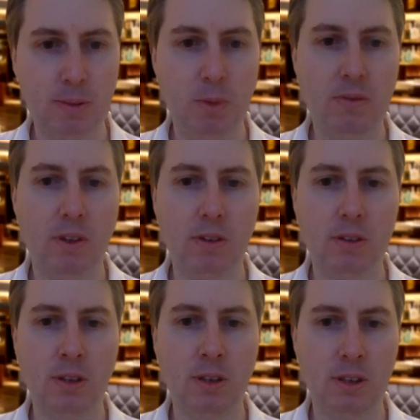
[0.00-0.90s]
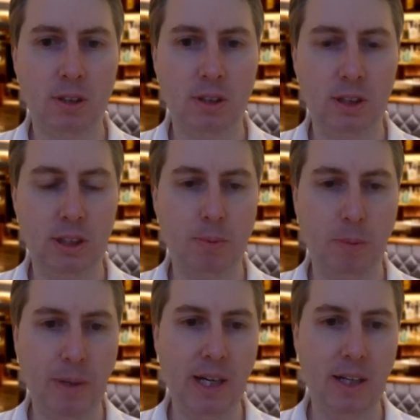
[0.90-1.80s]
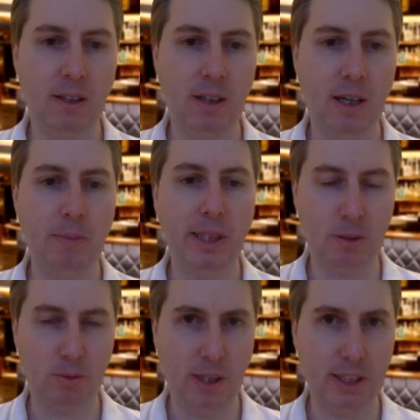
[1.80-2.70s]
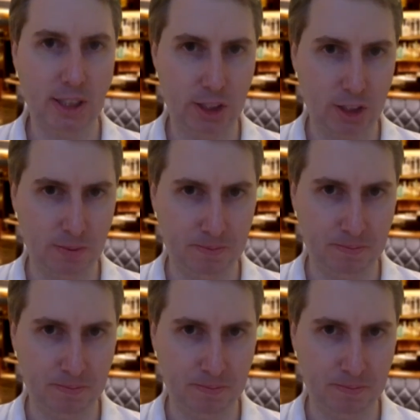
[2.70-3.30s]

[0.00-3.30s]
move on to prepare and make the right decision.